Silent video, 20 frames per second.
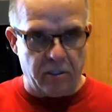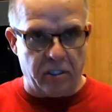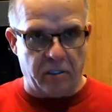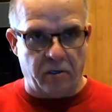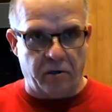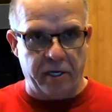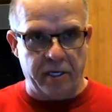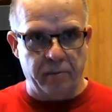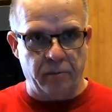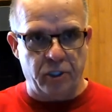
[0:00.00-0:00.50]
of
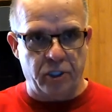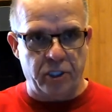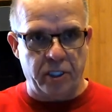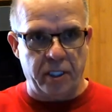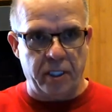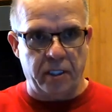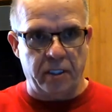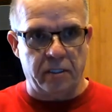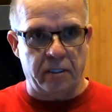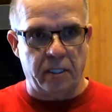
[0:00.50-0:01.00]
cream
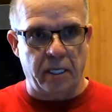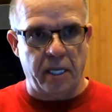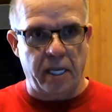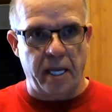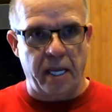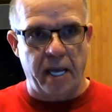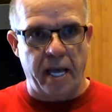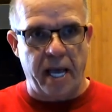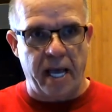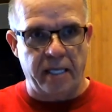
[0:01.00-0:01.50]
cheese,
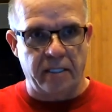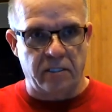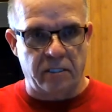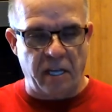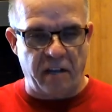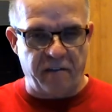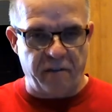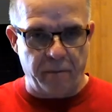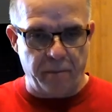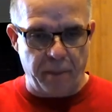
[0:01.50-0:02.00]

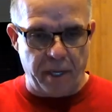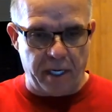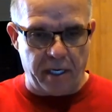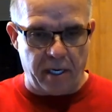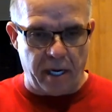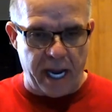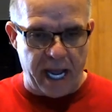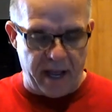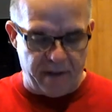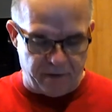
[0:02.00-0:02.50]
softened
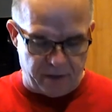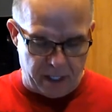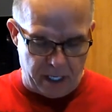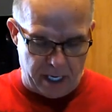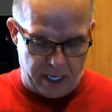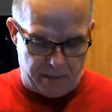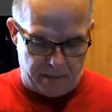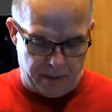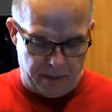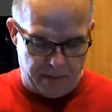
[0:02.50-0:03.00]
butter, ½
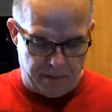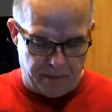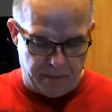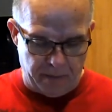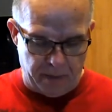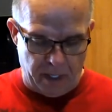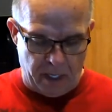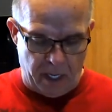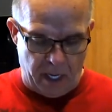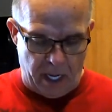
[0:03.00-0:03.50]
cup,
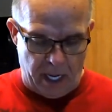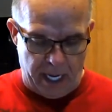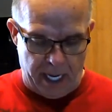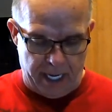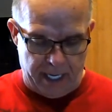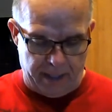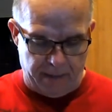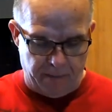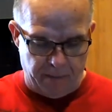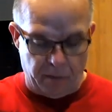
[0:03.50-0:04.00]

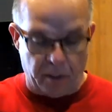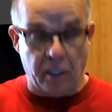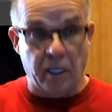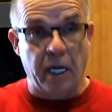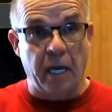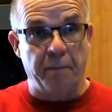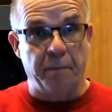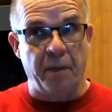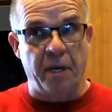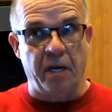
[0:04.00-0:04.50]

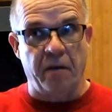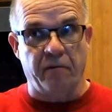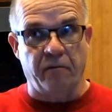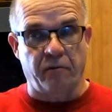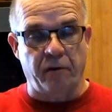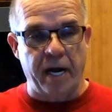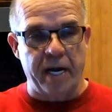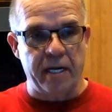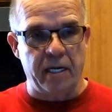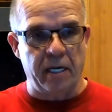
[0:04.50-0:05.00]
cup of
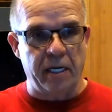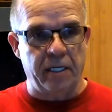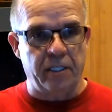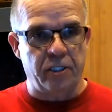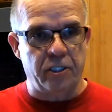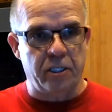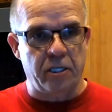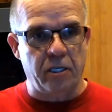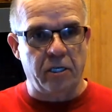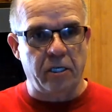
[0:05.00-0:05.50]
granulated
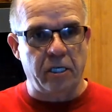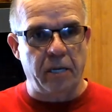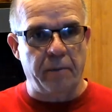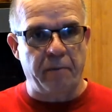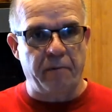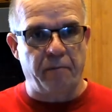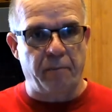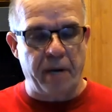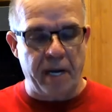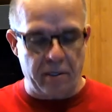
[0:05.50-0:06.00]
sugar, cup
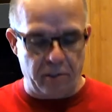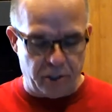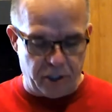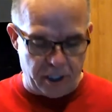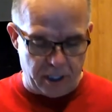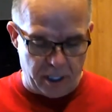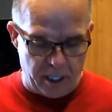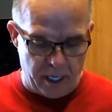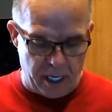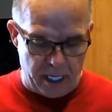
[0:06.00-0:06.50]
of brown
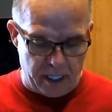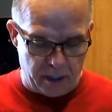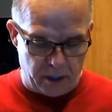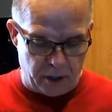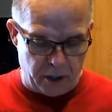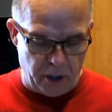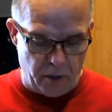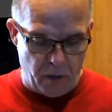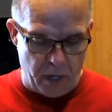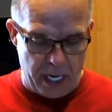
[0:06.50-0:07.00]
sugar,
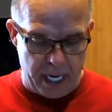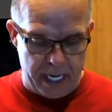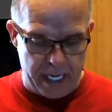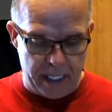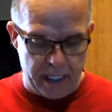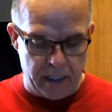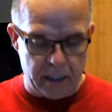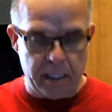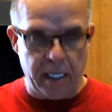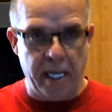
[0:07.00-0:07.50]
2
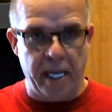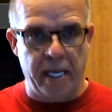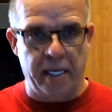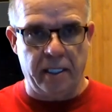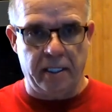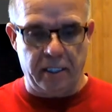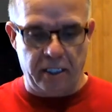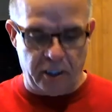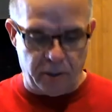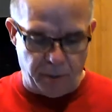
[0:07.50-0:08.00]
eggs, and a
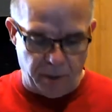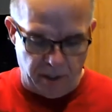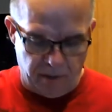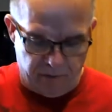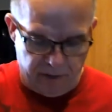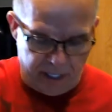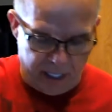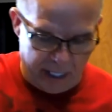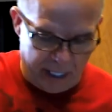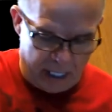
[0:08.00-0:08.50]
teaspoon of
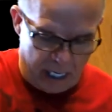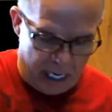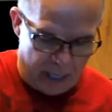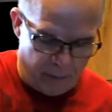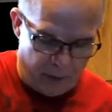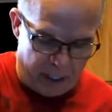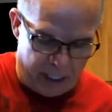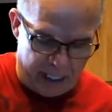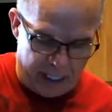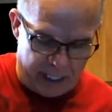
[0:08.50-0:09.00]
vanilla. I'm
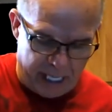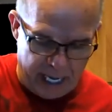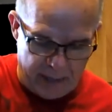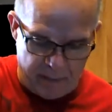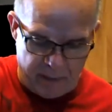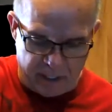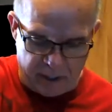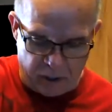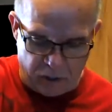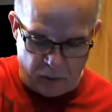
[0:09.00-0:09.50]
going to get that
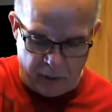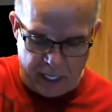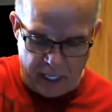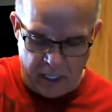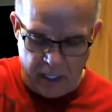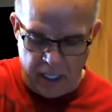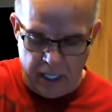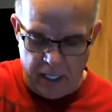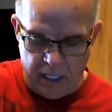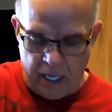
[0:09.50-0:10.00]
mixed
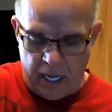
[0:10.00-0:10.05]
well.